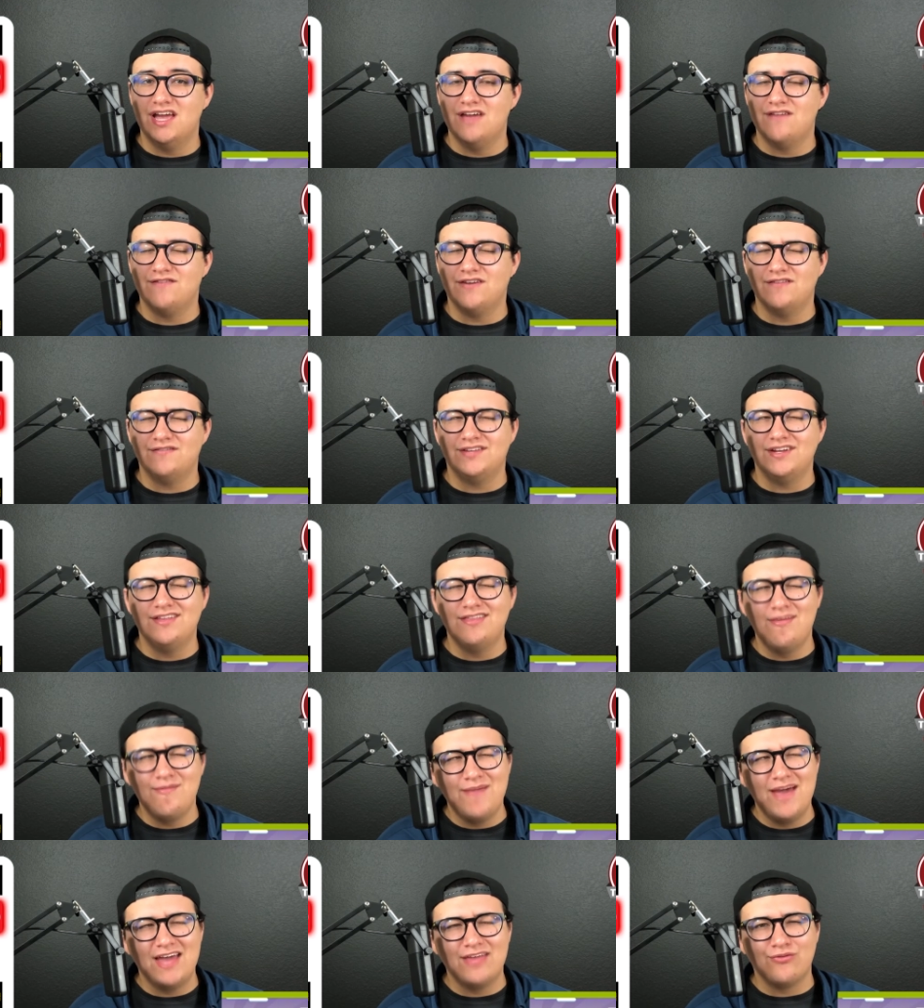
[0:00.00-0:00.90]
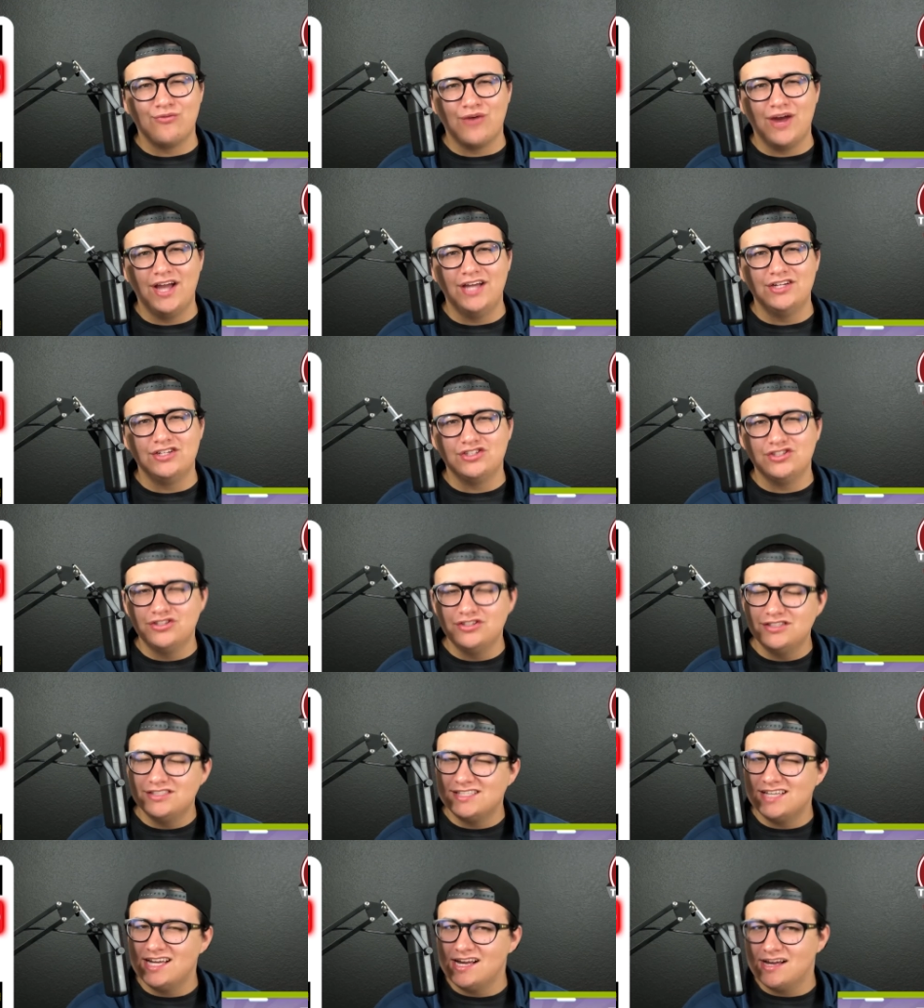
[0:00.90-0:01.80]
if I've done the math right,
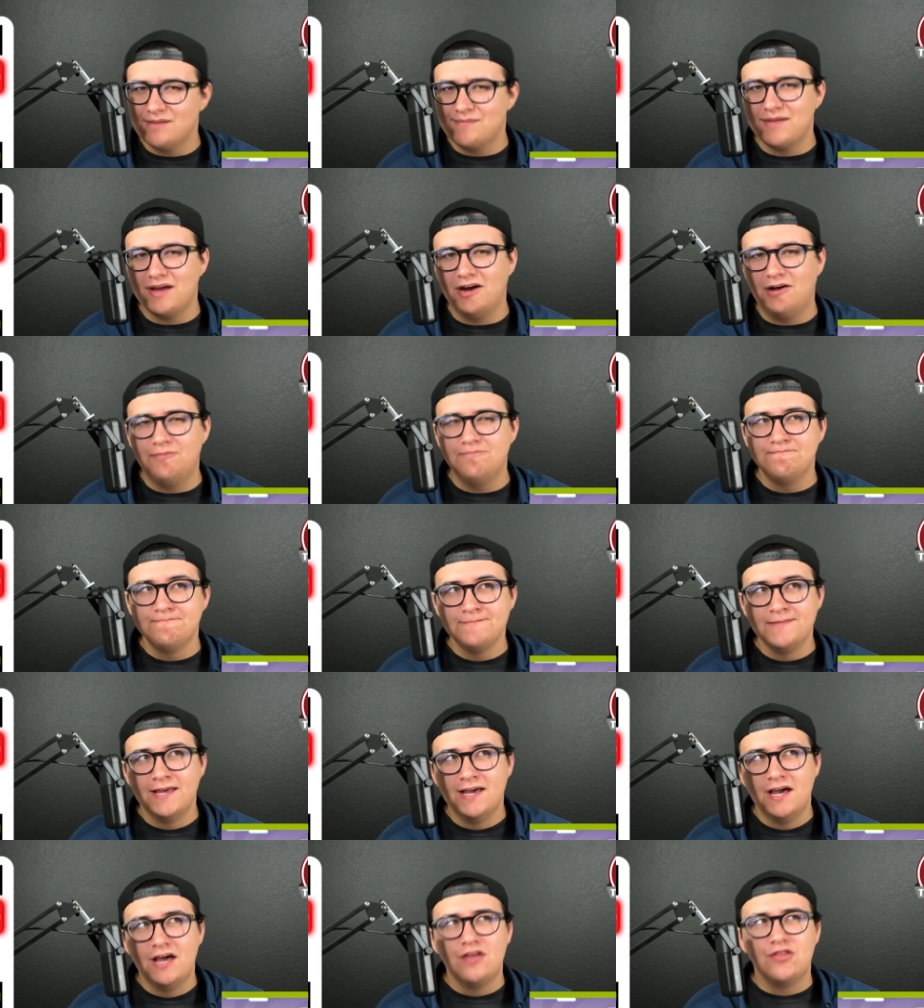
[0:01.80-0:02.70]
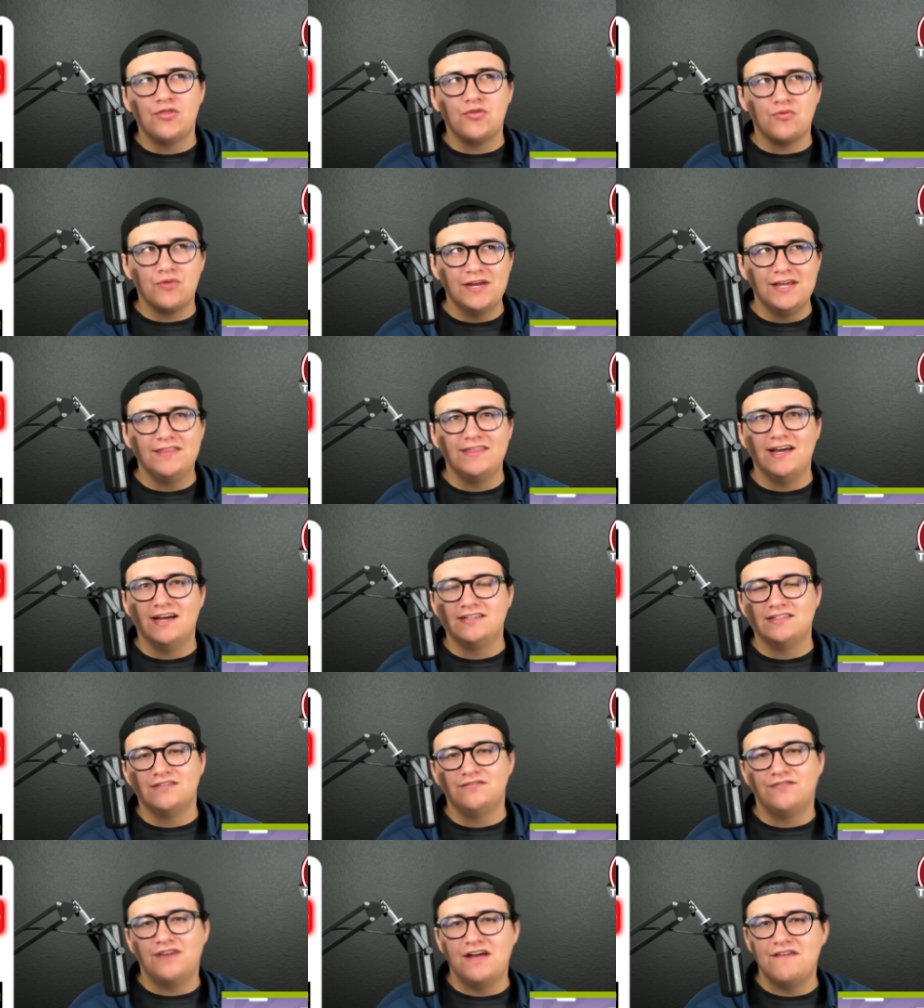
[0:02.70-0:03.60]
should take about
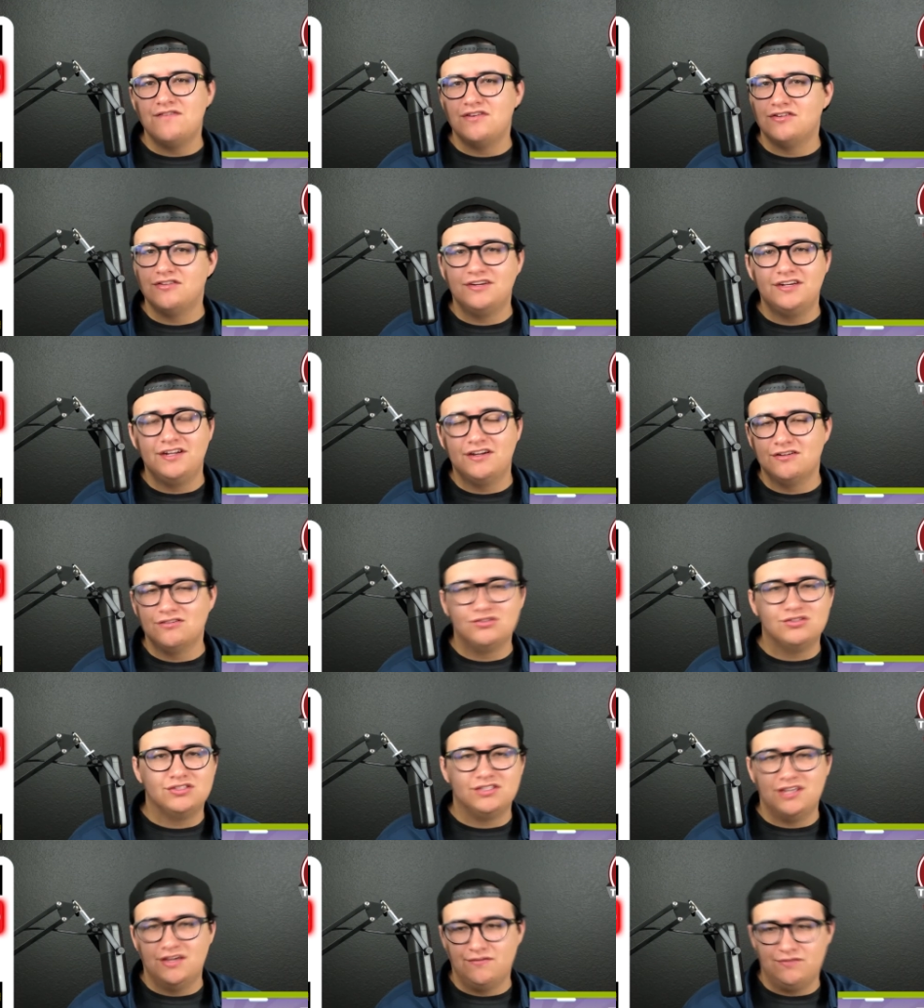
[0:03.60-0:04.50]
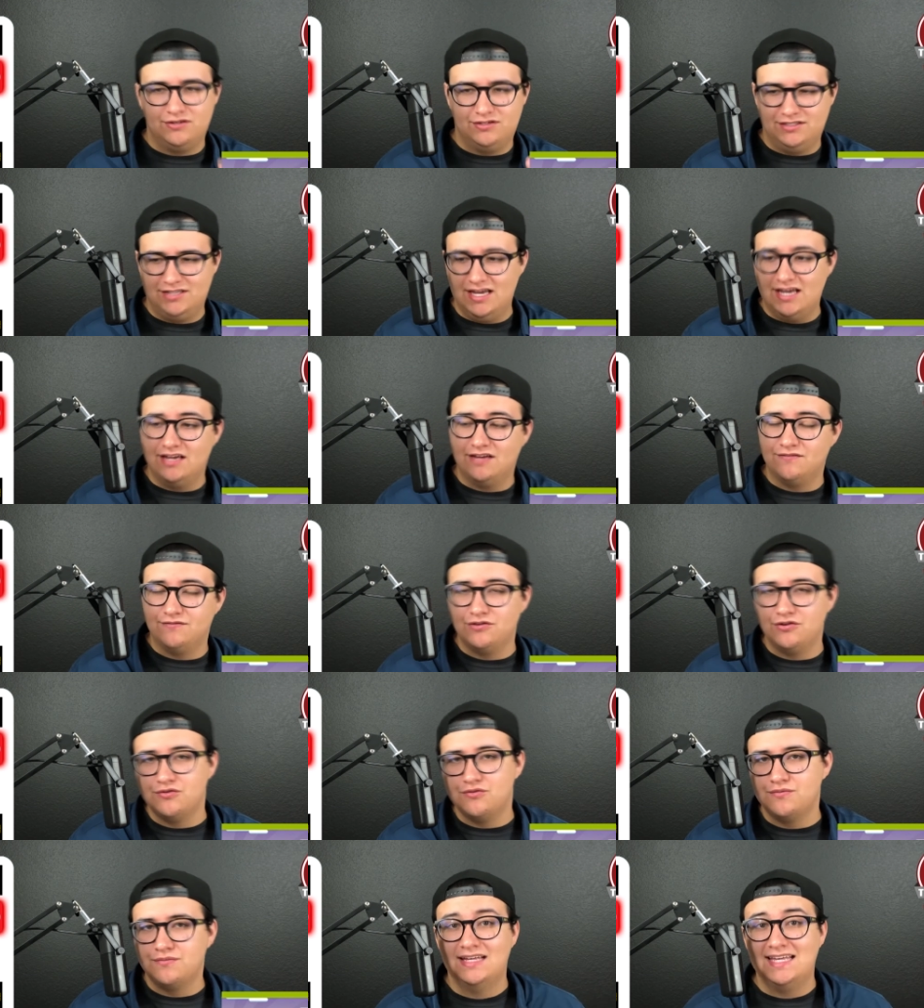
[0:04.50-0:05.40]
3,500 years, give or take a
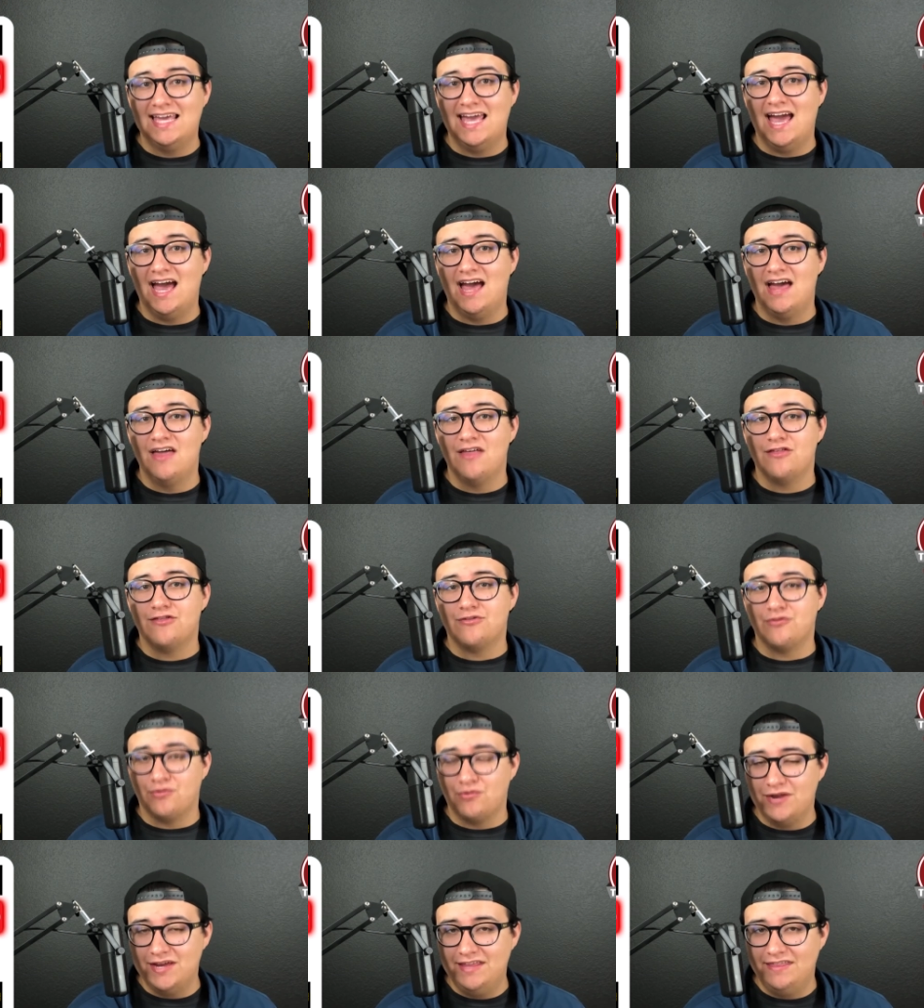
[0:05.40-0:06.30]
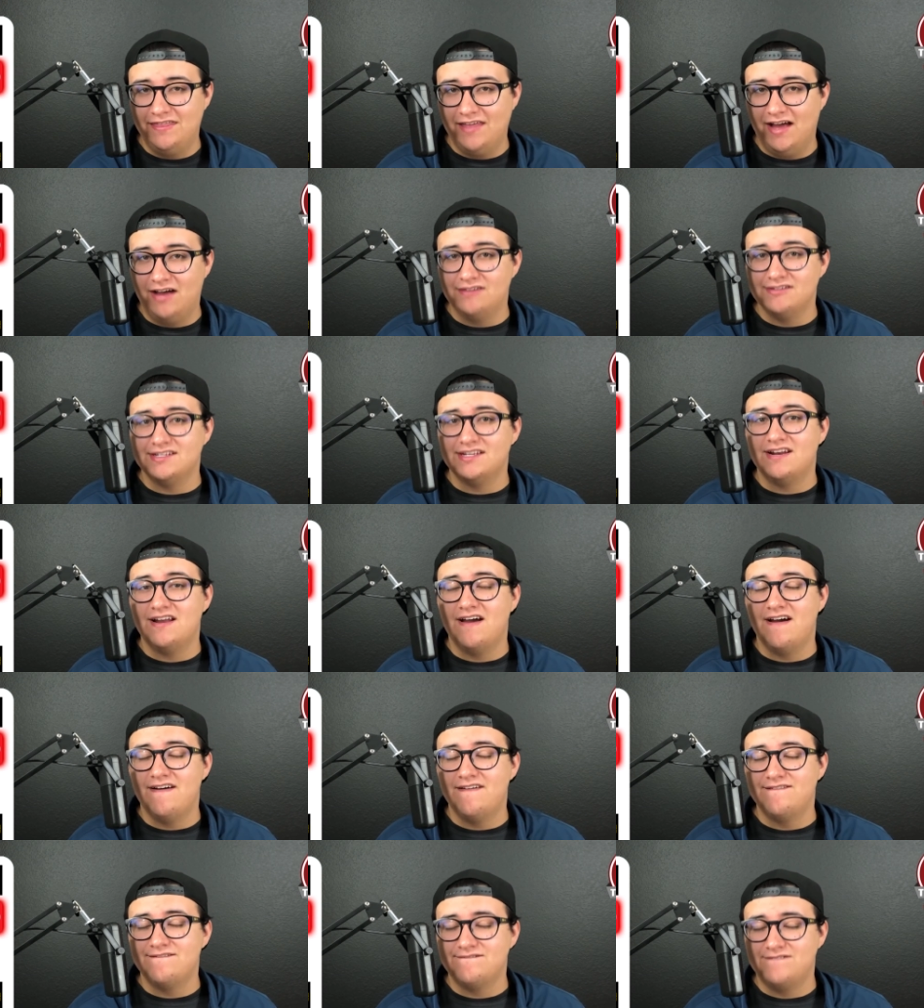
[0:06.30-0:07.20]
few. Yeah,
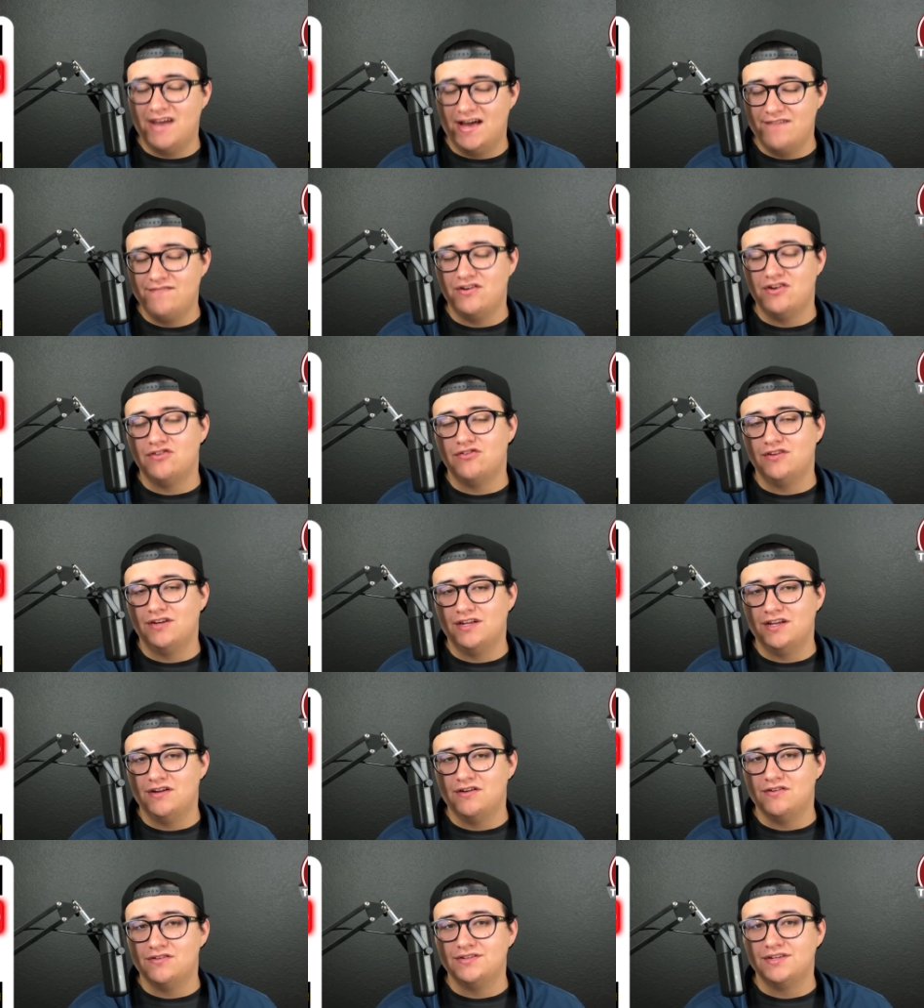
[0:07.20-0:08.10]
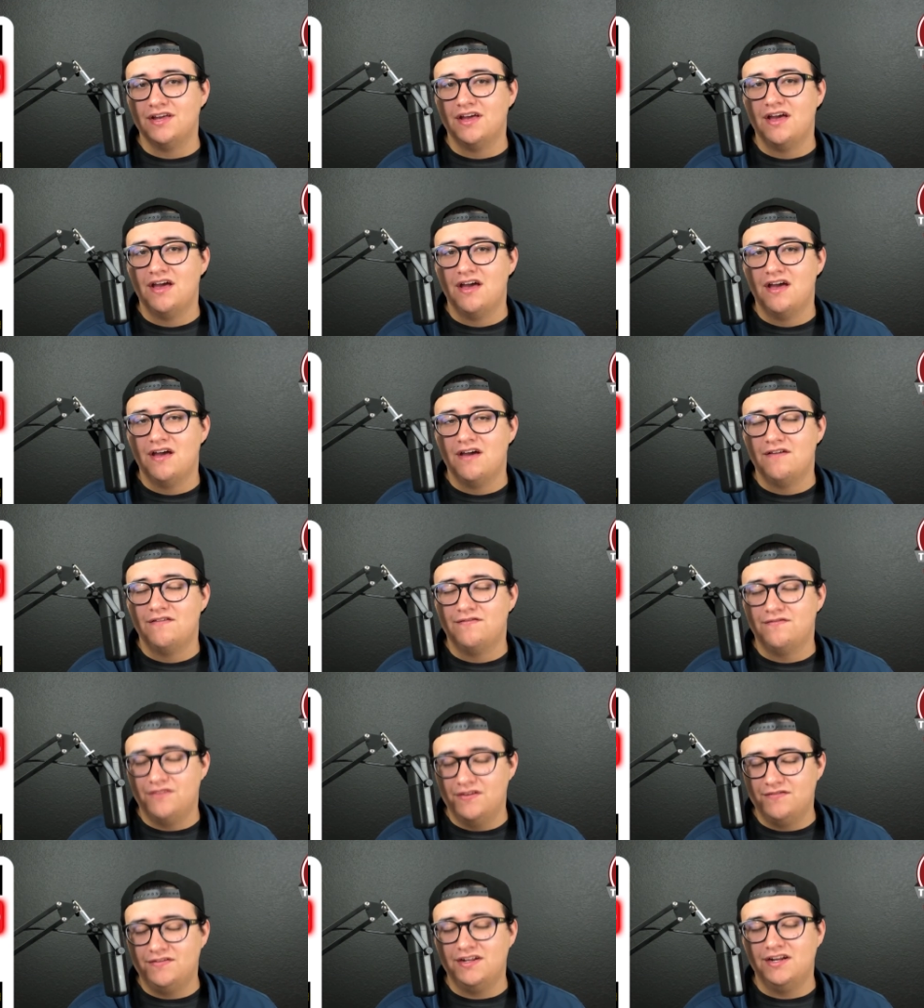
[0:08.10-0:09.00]
3,500 years,
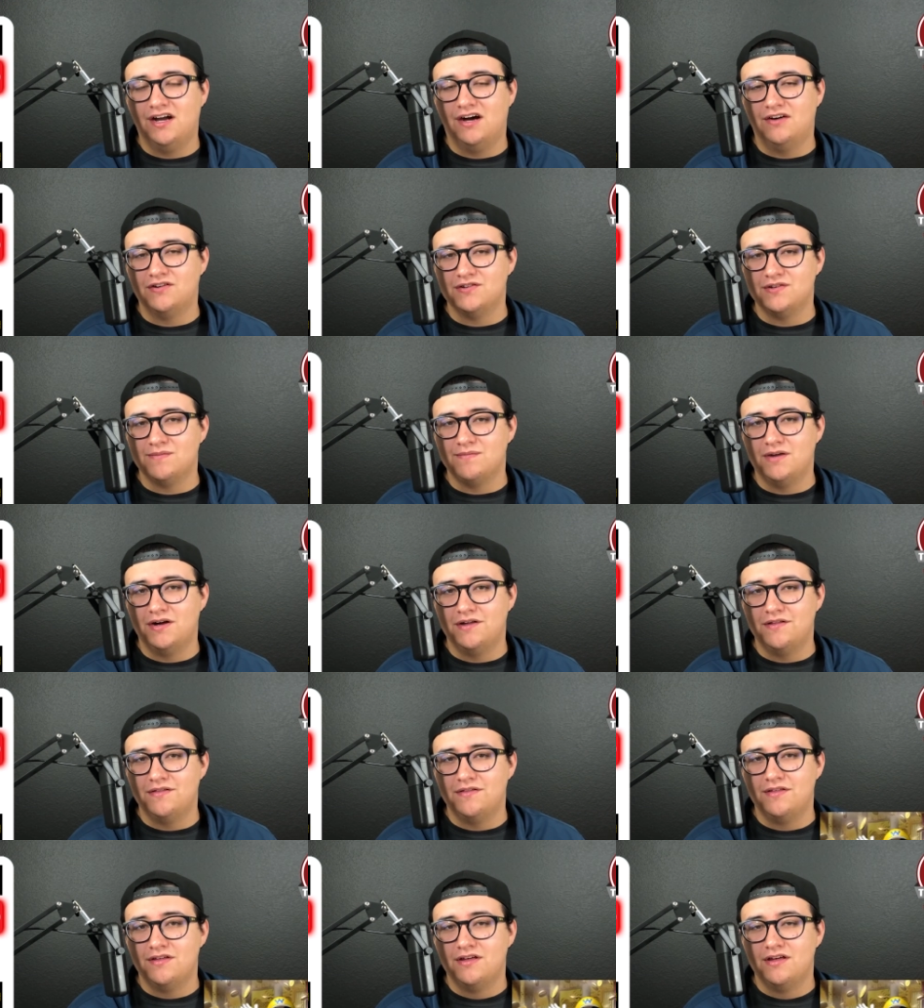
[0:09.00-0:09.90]
$50 a month.